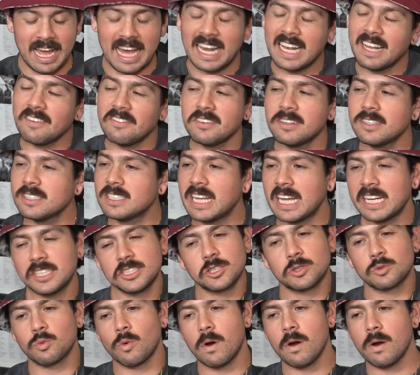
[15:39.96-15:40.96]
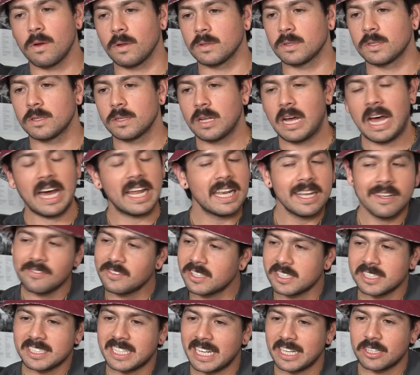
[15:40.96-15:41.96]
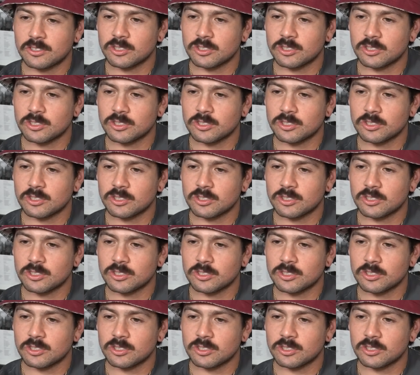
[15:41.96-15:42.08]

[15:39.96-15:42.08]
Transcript: I live in a dangerous world. I don't